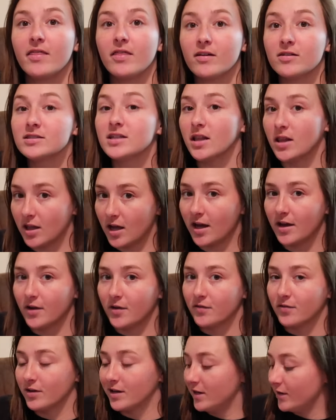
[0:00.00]
there's a lot
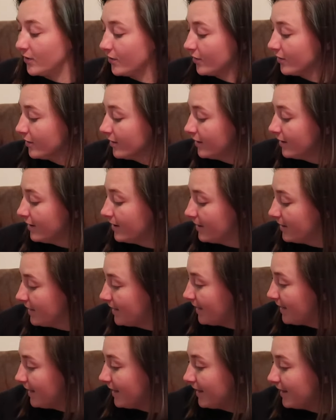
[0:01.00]
over here,
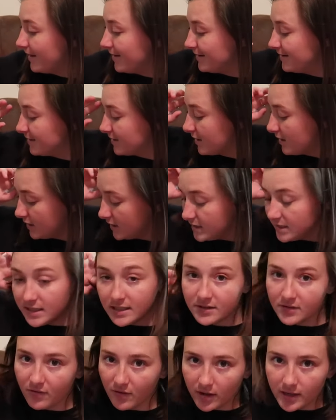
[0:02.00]
and
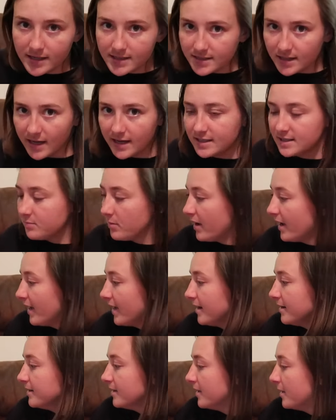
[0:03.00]
Khaleesi is very enticed
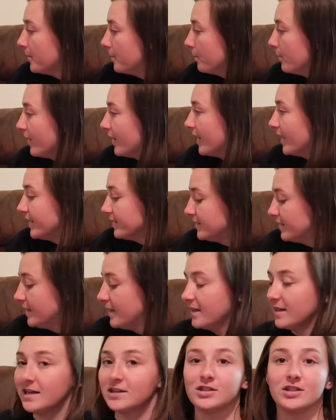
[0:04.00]
by it, but
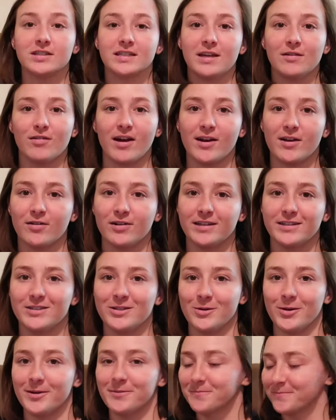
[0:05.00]
let's just get right on
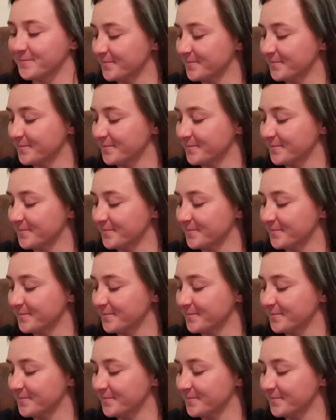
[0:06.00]
into it.